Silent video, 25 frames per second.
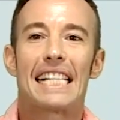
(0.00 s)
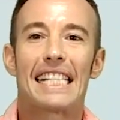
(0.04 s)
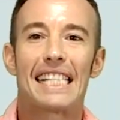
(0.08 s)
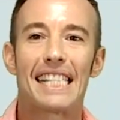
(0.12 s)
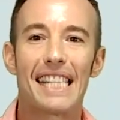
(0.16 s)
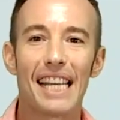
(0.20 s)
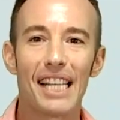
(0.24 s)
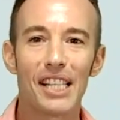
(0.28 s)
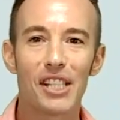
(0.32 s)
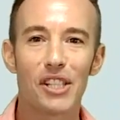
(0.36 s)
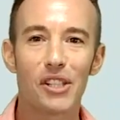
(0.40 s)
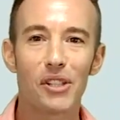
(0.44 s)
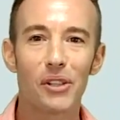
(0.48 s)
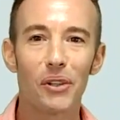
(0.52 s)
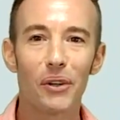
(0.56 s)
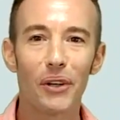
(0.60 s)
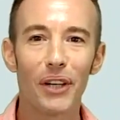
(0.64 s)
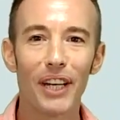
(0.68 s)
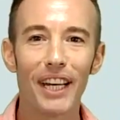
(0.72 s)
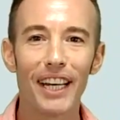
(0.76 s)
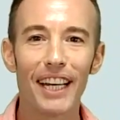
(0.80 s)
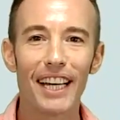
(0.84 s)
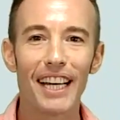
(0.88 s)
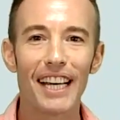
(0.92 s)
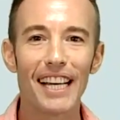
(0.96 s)
This
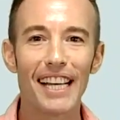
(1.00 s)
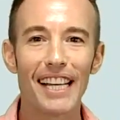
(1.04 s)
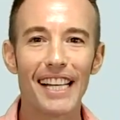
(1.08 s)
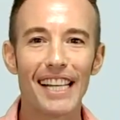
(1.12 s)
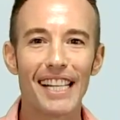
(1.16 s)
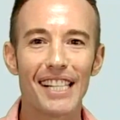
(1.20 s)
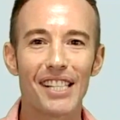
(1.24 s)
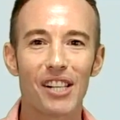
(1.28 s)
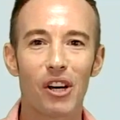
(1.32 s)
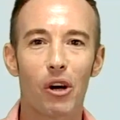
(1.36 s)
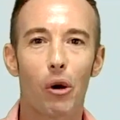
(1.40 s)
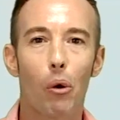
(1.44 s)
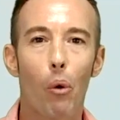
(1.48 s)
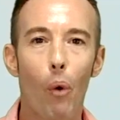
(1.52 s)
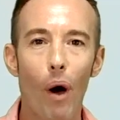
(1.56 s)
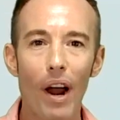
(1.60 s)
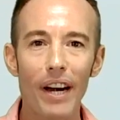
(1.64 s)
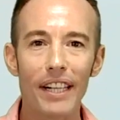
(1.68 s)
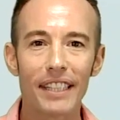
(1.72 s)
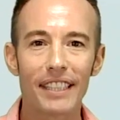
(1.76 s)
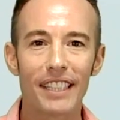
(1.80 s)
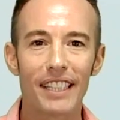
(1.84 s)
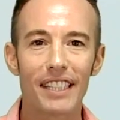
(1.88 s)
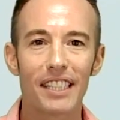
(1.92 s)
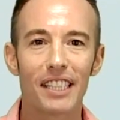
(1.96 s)
study is a
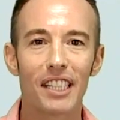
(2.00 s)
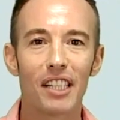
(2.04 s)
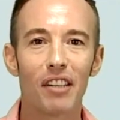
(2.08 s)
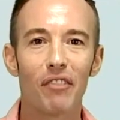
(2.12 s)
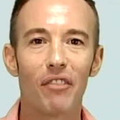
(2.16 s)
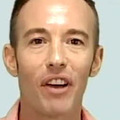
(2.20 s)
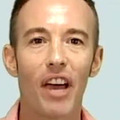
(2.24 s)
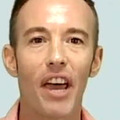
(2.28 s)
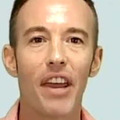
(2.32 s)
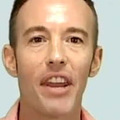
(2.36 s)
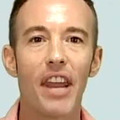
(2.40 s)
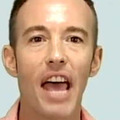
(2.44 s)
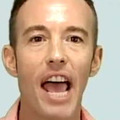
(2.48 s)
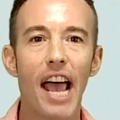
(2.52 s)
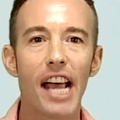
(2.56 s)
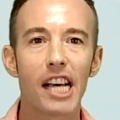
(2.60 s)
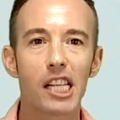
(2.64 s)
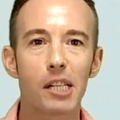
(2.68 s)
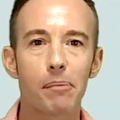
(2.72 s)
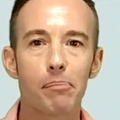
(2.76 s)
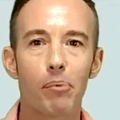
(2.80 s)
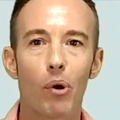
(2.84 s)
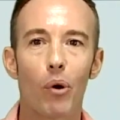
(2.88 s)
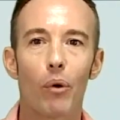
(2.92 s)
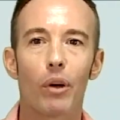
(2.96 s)
qualitative and
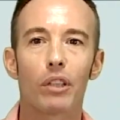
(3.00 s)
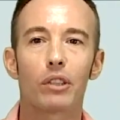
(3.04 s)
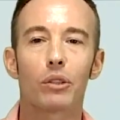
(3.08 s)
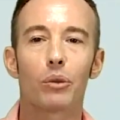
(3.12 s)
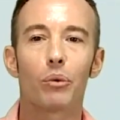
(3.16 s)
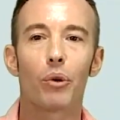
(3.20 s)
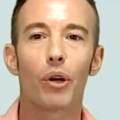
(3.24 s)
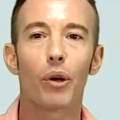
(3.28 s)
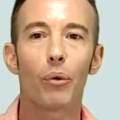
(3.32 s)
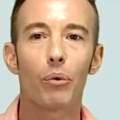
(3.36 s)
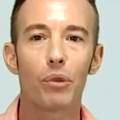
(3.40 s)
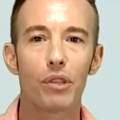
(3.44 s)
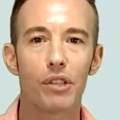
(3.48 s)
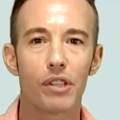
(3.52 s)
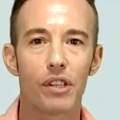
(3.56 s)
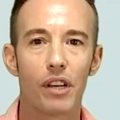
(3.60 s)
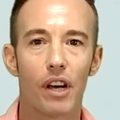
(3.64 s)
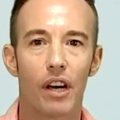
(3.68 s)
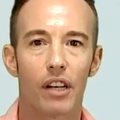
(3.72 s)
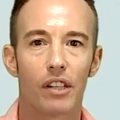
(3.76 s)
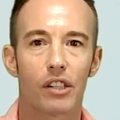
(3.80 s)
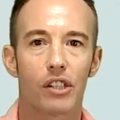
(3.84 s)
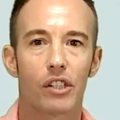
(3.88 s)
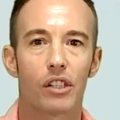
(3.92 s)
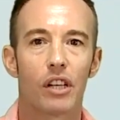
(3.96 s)
exploratory
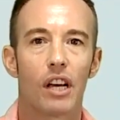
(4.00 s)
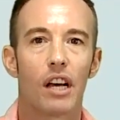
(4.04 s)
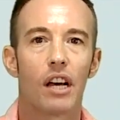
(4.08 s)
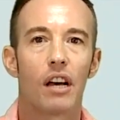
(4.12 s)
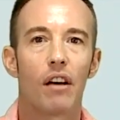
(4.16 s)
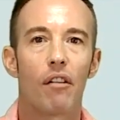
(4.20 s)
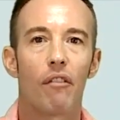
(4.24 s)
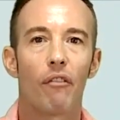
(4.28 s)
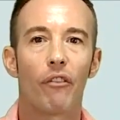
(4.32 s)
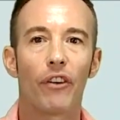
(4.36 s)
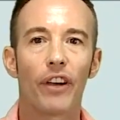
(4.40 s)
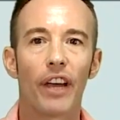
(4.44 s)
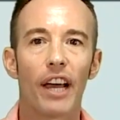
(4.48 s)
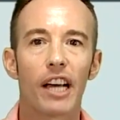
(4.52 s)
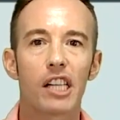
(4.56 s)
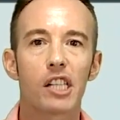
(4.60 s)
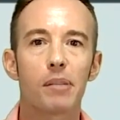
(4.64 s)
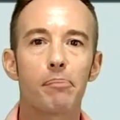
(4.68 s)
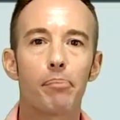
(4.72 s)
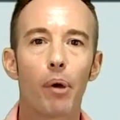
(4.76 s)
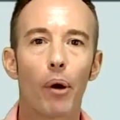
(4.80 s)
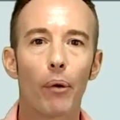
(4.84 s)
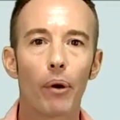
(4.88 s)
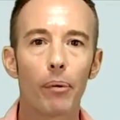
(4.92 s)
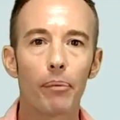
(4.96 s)
research. The
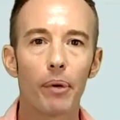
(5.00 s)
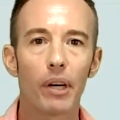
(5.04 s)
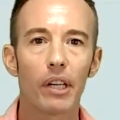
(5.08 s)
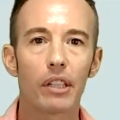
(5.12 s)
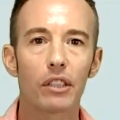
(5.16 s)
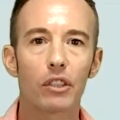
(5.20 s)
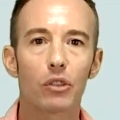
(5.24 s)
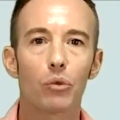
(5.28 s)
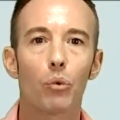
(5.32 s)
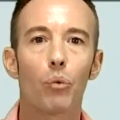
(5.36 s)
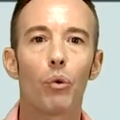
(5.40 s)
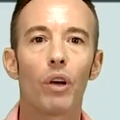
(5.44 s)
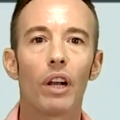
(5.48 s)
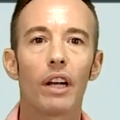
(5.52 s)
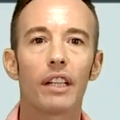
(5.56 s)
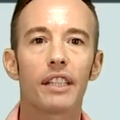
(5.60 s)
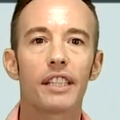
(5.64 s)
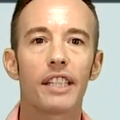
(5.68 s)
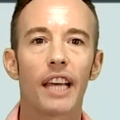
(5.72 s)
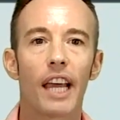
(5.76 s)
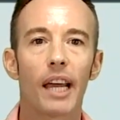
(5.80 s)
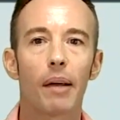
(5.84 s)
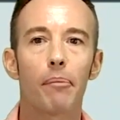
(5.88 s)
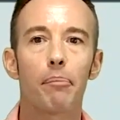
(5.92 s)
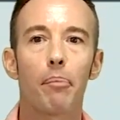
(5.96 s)
experiment will
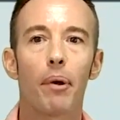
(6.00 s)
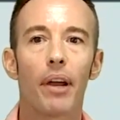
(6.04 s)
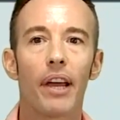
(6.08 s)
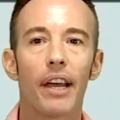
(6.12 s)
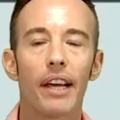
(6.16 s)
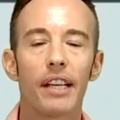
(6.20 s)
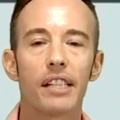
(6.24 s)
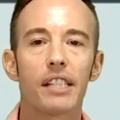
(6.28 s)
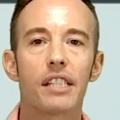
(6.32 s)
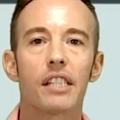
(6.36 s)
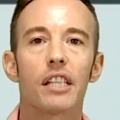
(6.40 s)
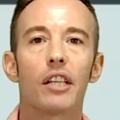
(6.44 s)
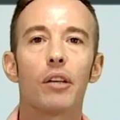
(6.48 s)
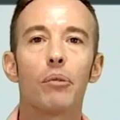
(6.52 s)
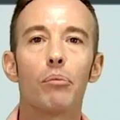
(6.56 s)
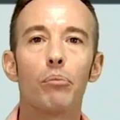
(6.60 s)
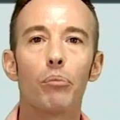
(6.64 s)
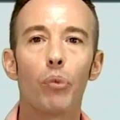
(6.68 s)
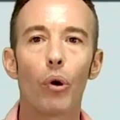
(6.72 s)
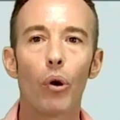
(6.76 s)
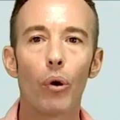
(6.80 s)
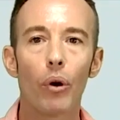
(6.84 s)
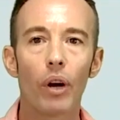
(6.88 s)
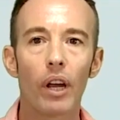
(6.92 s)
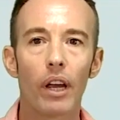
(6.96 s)
take place in
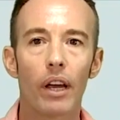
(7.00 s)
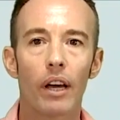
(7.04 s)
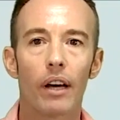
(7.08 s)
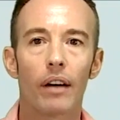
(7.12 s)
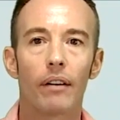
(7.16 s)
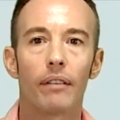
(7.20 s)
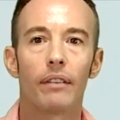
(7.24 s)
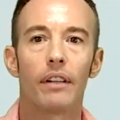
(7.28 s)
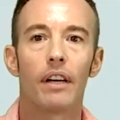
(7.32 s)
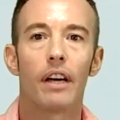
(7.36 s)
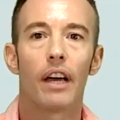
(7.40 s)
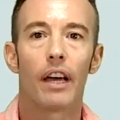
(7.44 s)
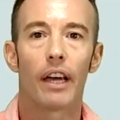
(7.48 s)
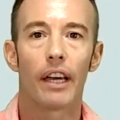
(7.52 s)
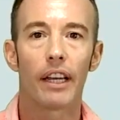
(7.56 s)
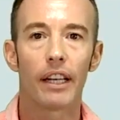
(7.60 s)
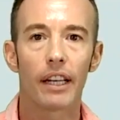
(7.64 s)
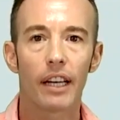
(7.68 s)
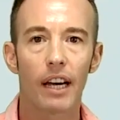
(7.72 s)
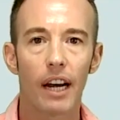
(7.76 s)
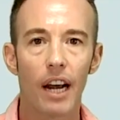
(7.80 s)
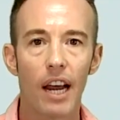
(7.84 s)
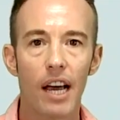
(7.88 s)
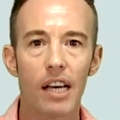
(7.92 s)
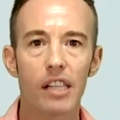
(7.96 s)
Morea, in
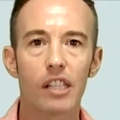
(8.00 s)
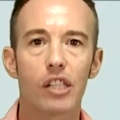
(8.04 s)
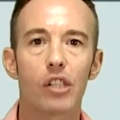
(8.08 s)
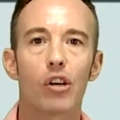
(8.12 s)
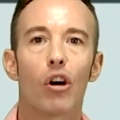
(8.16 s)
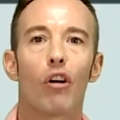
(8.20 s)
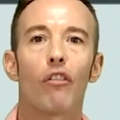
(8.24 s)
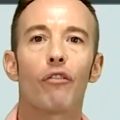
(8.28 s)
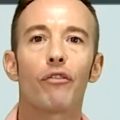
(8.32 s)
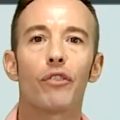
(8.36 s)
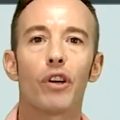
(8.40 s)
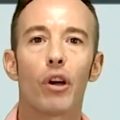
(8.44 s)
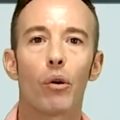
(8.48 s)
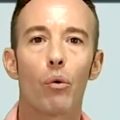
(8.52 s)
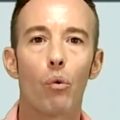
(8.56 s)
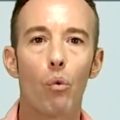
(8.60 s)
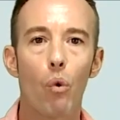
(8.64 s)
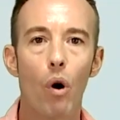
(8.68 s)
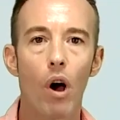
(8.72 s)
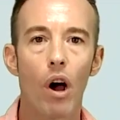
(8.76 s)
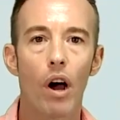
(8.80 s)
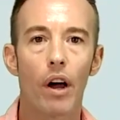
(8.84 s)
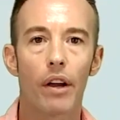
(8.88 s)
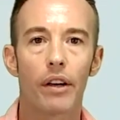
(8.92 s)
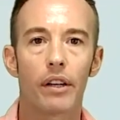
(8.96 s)
class of year
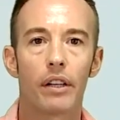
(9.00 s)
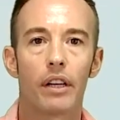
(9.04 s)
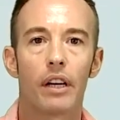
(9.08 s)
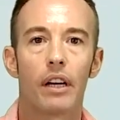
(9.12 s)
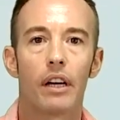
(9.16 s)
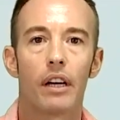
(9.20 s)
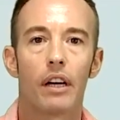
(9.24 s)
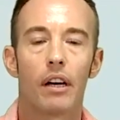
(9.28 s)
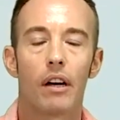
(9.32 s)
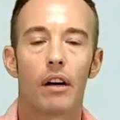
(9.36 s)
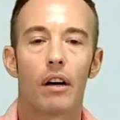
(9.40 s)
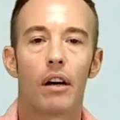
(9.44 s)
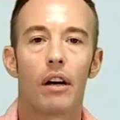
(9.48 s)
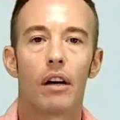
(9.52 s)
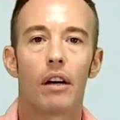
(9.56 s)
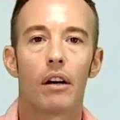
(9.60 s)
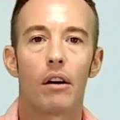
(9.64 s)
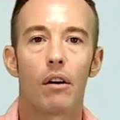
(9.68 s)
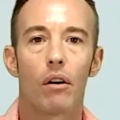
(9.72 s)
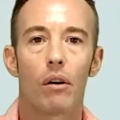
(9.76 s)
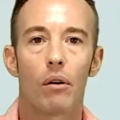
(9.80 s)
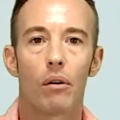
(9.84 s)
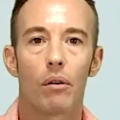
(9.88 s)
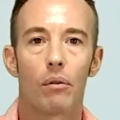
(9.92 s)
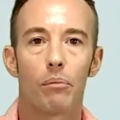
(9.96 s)
1,
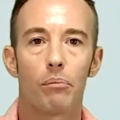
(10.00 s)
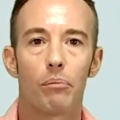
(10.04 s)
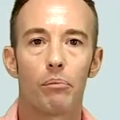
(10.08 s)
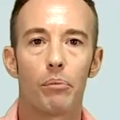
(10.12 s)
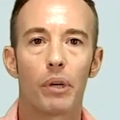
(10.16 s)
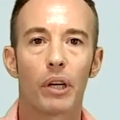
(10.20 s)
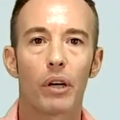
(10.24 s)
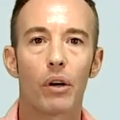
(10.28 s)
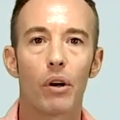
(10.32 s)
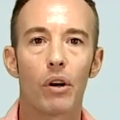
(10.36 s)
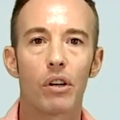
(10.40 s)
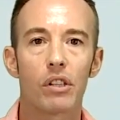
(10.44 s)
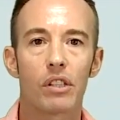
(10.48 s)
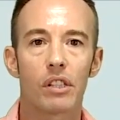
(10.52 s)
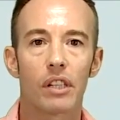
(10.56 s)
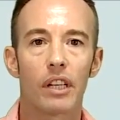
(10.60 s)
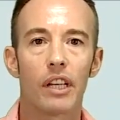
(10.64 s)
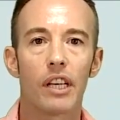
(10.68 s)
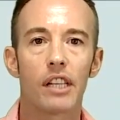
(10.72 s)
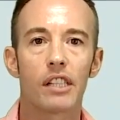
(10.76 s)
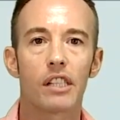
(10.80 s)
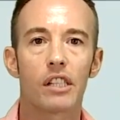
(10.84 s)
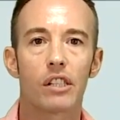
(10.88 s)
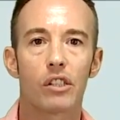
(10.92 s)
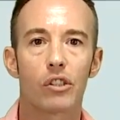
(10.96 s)
because
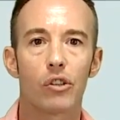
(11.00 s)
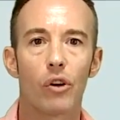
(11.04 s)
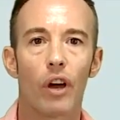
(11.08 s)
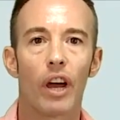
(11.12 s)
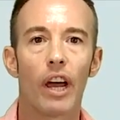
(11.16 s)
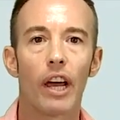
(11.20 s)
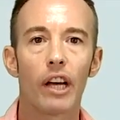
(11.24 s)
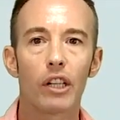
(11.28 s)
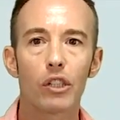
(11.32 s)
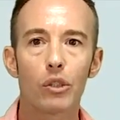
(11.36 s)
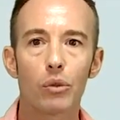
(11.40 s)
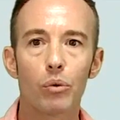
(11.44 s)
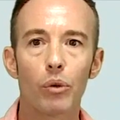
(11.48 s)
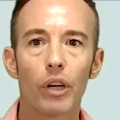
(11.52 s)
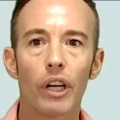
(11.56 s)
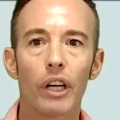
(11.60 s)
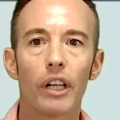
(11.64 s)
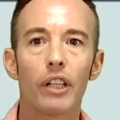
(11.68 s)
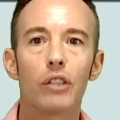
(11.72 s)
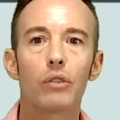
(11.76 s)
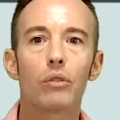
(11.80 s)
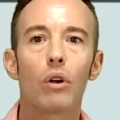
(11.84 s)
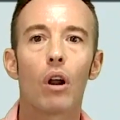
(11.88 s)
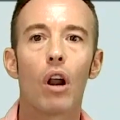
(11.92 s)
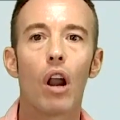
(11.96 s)
it's the entry
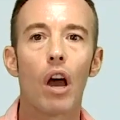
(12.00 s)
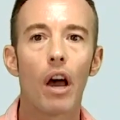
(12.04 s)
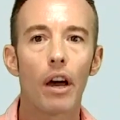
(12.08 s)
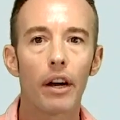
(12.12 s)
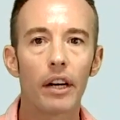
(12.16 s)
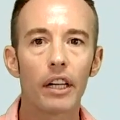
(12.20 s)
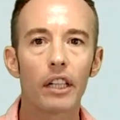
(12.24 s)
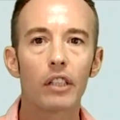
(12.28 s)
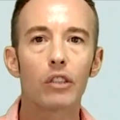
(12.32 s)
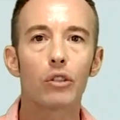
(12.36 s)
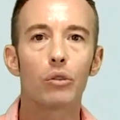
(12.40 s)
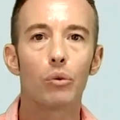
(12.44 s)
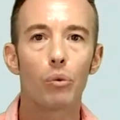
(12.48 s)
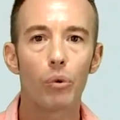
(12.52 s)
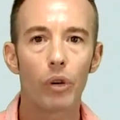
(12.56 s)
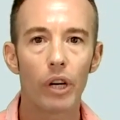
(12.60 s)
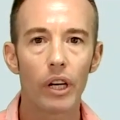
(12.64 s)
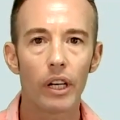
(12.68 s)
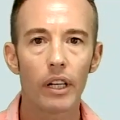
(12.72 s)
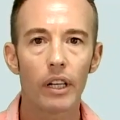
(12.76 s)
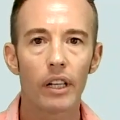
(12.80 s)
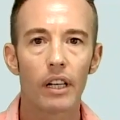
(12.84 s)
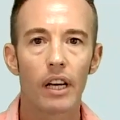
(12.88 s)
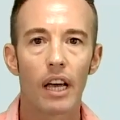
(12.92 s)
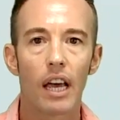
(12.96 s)
into learning to
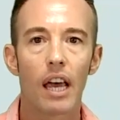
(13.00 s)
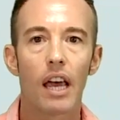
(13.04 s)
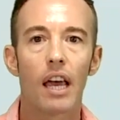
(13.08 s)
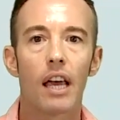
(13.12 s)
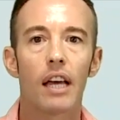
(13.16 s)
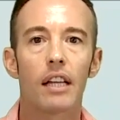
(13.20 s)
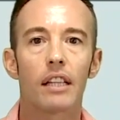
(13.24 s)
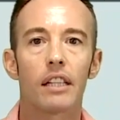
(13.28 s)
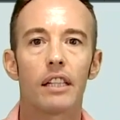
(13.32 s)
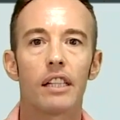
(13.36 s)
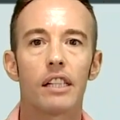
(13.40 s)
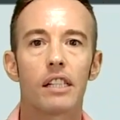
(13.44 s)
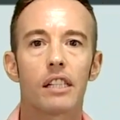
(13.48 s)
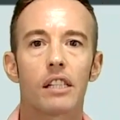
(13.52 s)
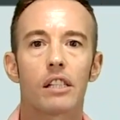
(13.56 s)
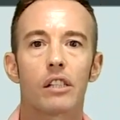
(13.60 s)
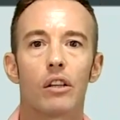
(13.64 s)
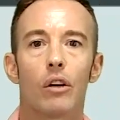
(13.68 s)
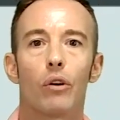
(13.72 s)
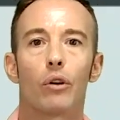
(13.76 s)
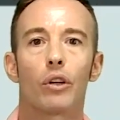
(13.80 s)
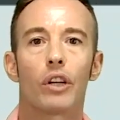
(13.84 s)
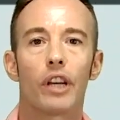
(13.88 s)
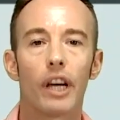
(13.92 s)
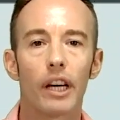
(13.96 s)
read and it's
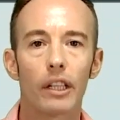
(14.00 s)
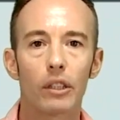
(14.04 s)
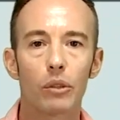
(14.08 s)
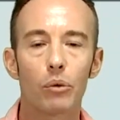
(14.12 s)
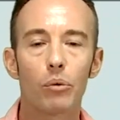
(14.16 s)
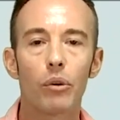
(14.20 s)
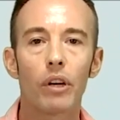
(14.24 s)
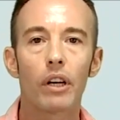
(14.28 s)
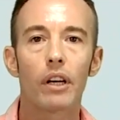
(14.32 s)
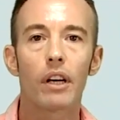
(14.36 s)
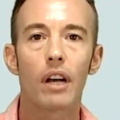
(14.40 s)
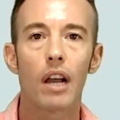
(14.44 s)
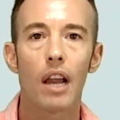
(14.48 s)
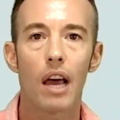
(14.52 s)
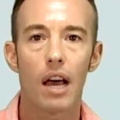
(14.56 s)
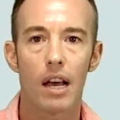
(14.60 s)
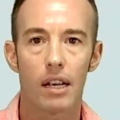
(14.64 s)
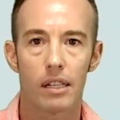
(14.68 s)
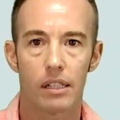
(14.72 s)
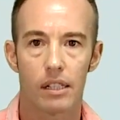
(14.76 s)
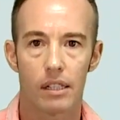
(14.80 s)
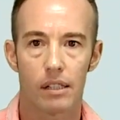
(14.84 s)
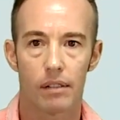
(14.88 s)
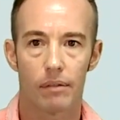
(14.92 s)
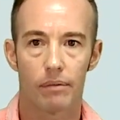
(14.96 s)
a gateway
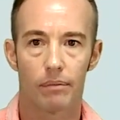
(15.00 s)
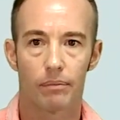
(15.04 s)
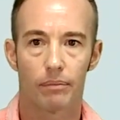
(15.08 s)
class.